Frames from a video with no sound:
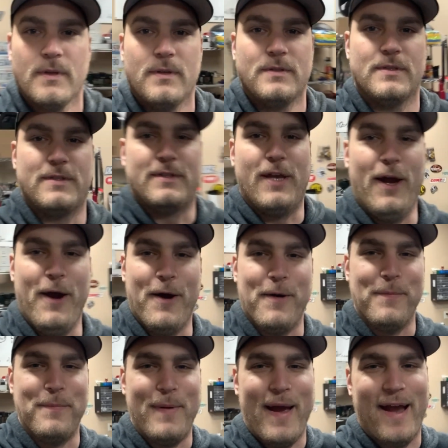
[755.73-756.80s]

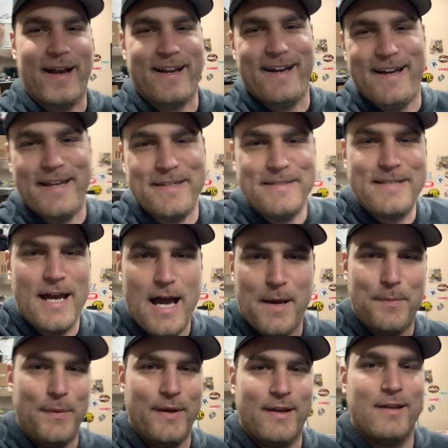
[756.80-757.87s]
So back on
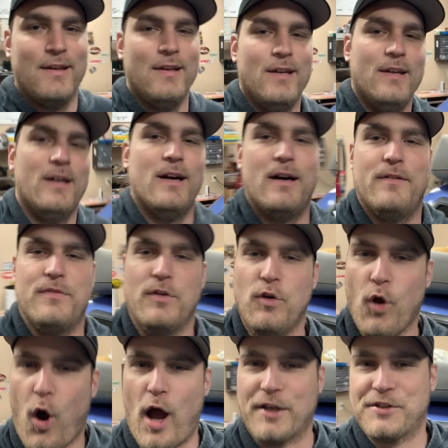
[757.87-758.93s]
topic of the
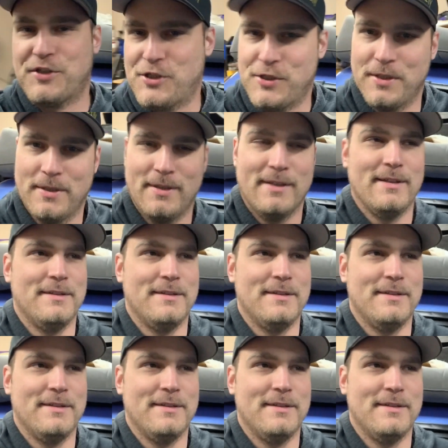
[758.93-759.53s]
notch,